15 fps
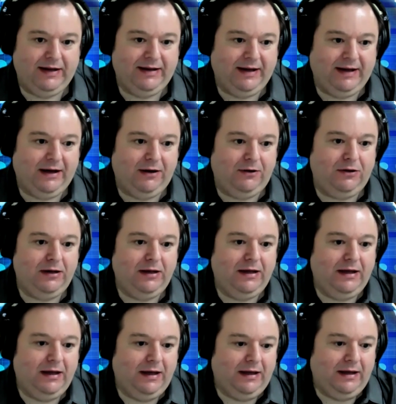And now,
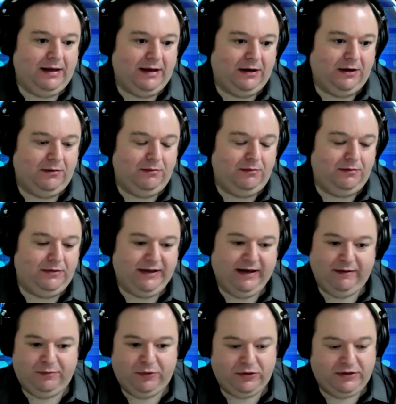you know, you
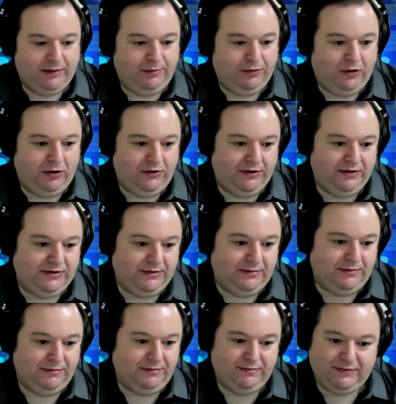have
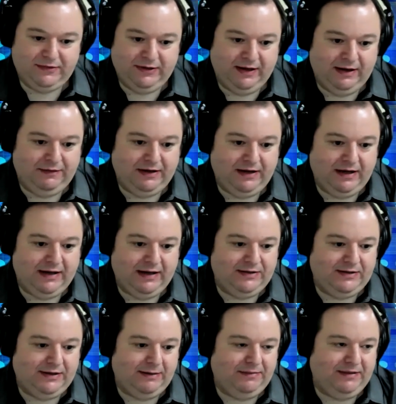multipolarism. You have a
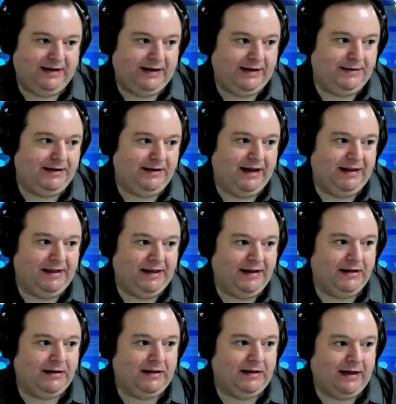concept that I think
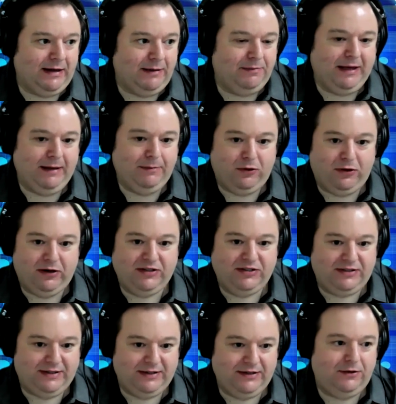a lot of people are
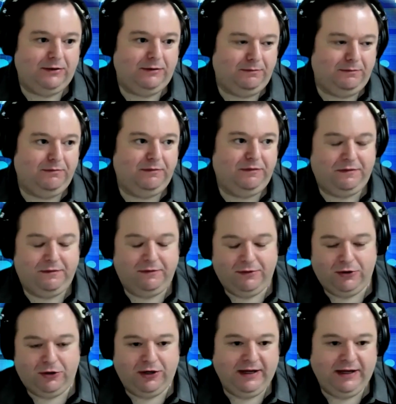still
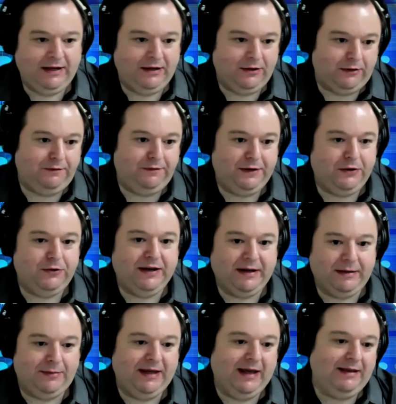learning or
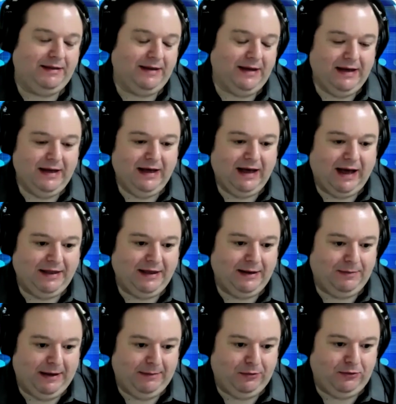figuring. I mean, I
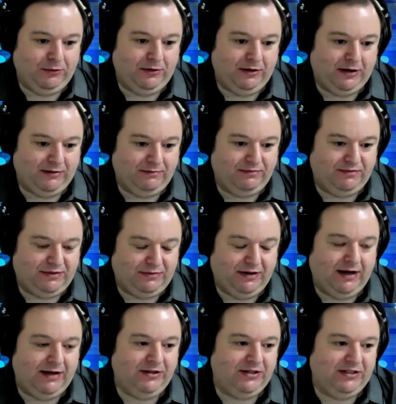think people are
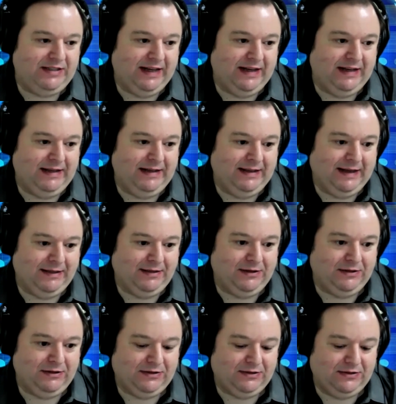understanding that
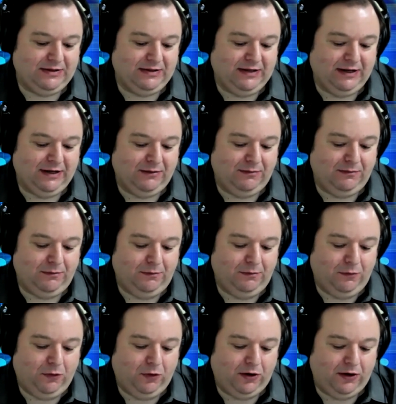there's, you know,
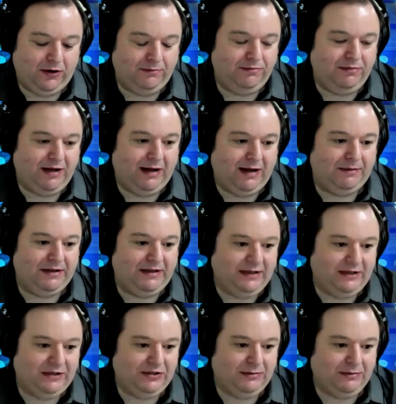more
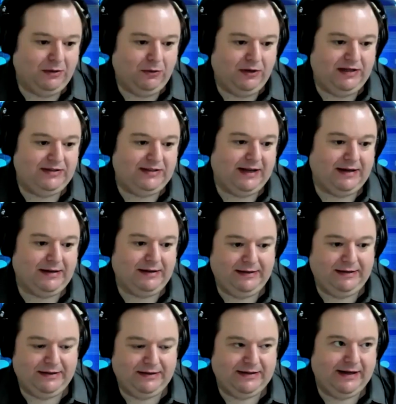competition, but what exactly
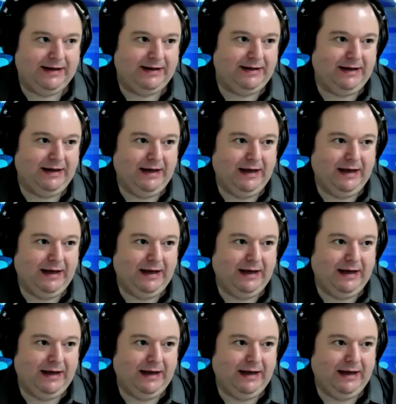does that